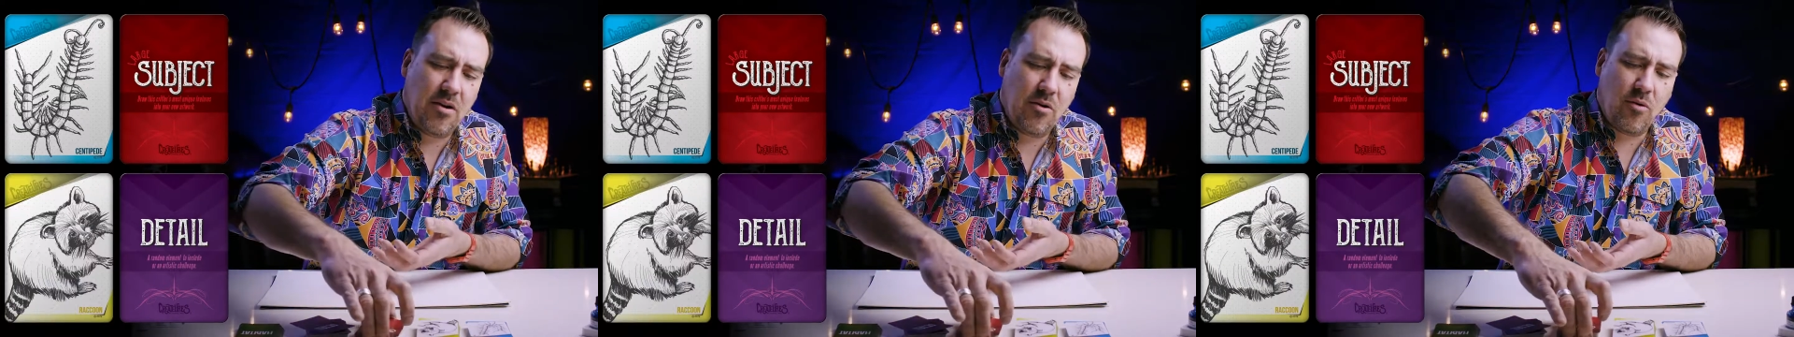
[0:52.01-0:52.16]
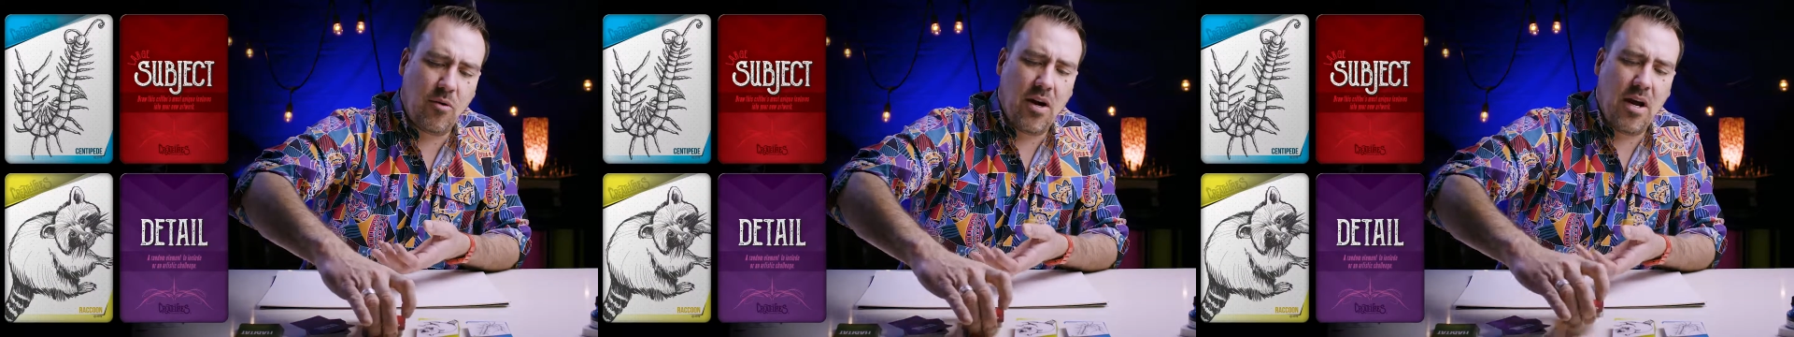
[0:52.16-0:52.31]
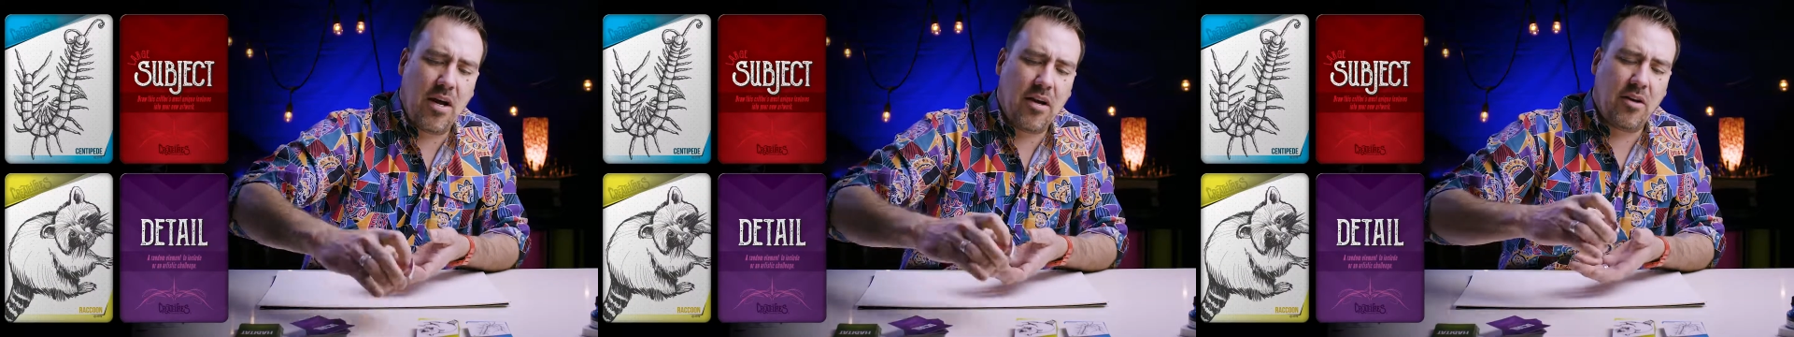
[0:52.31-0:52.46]

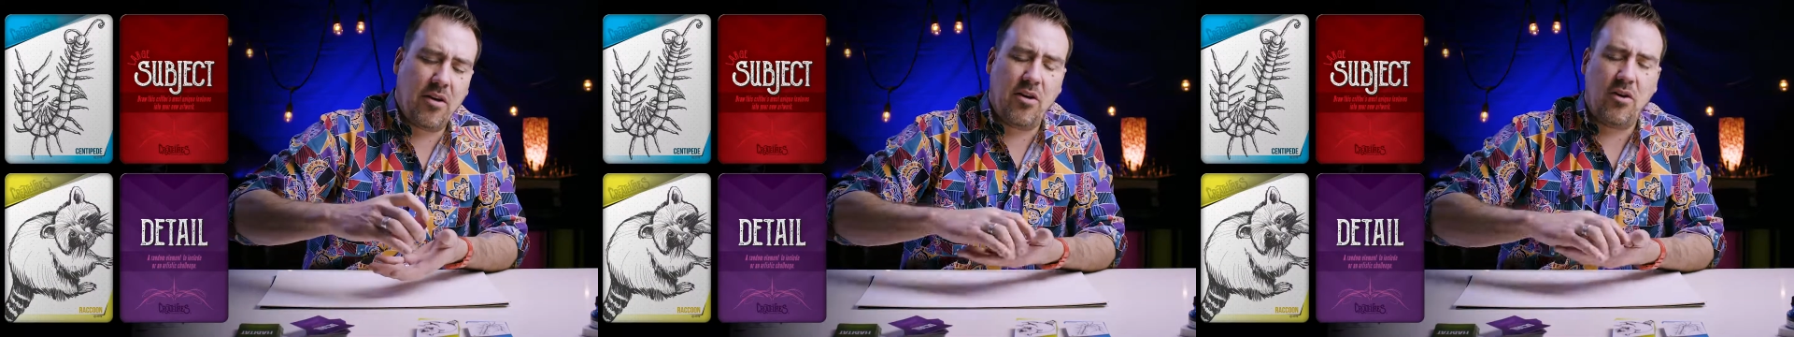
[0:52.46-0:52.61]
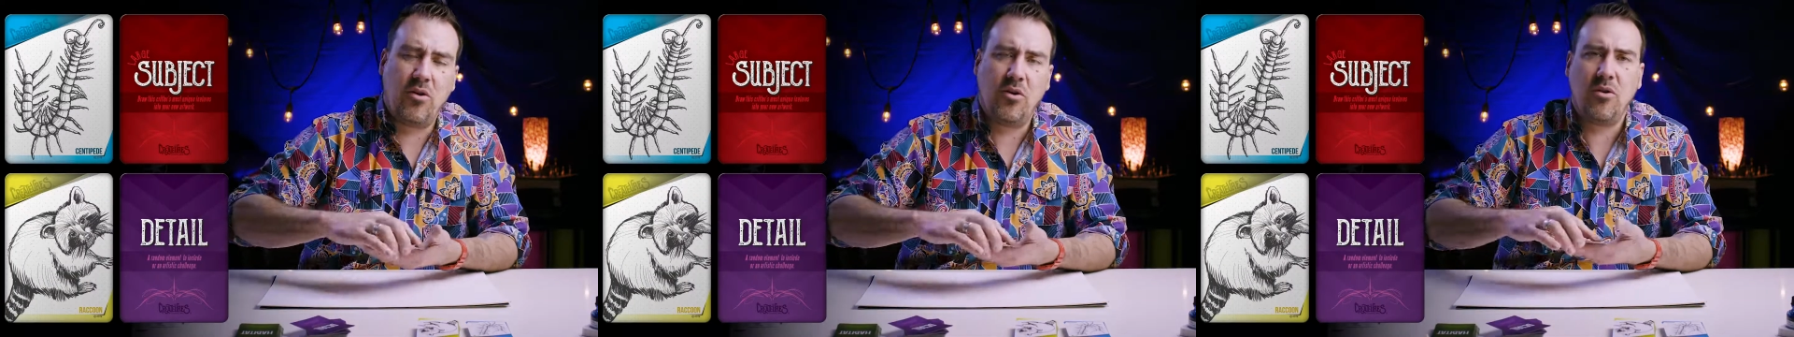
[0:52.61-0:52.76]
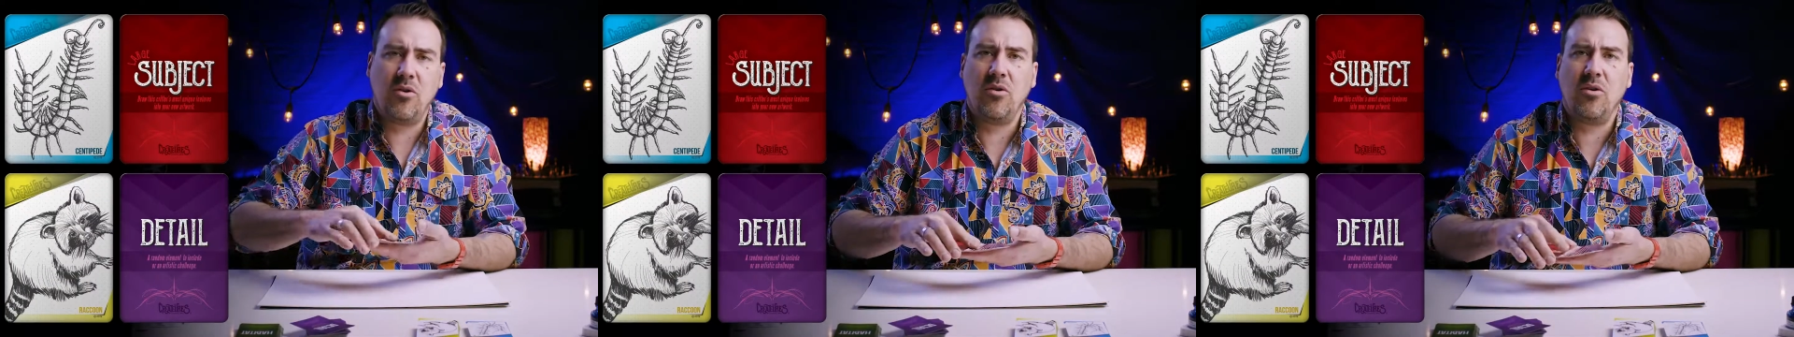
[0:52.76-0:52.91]

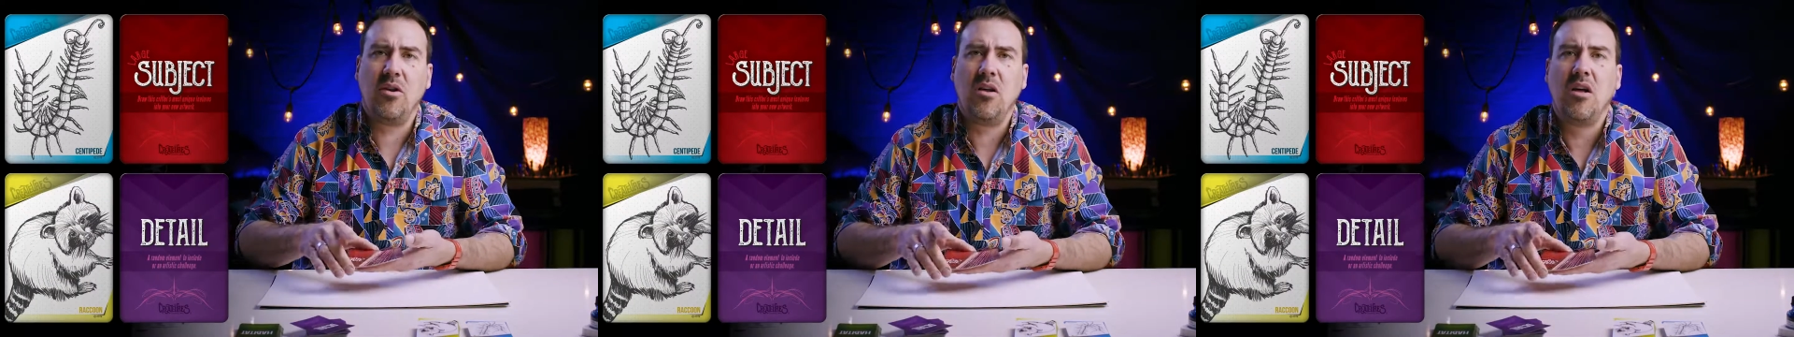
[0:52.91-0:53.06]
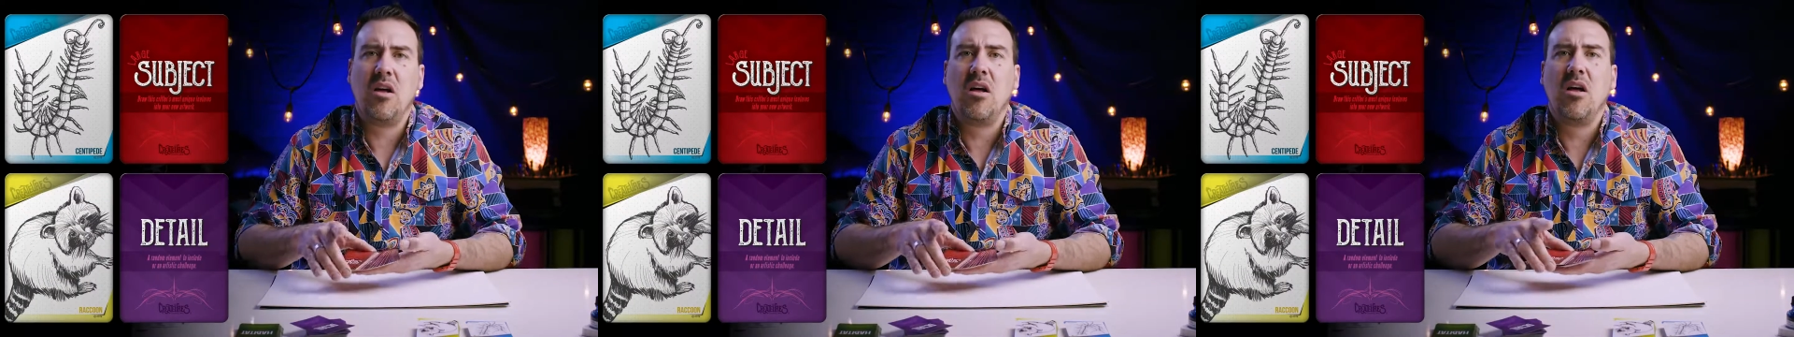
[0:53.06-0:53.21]
raccoon.